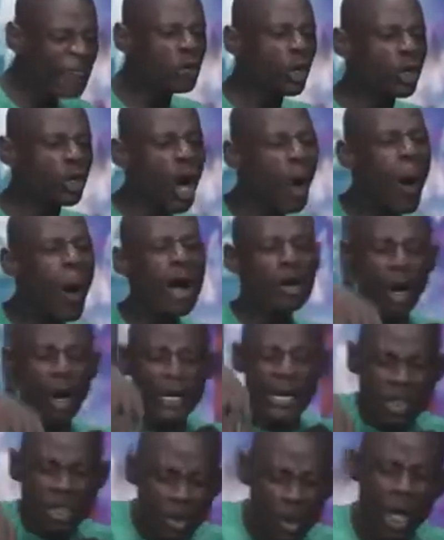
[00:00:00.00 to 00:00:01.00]
you know what God
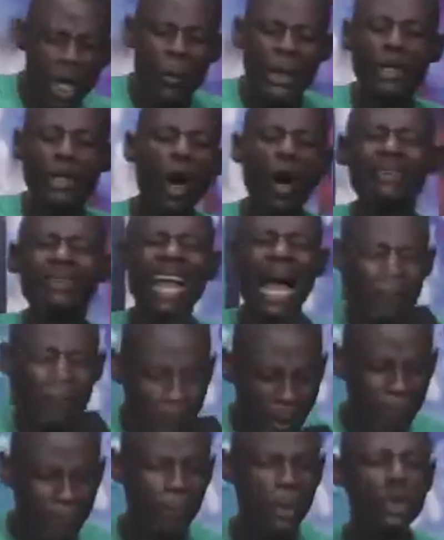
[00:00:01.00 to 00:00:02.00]
is doing with other
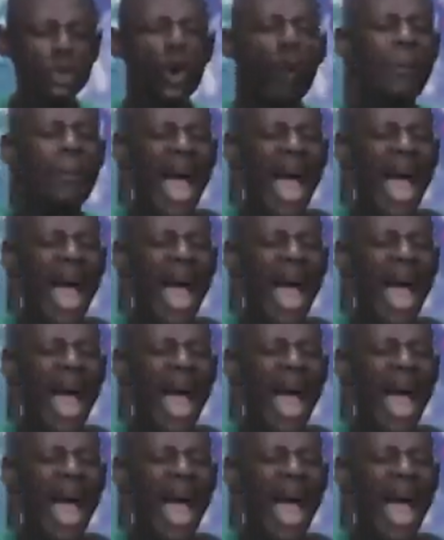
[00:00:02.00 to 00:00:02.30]
people, you'll be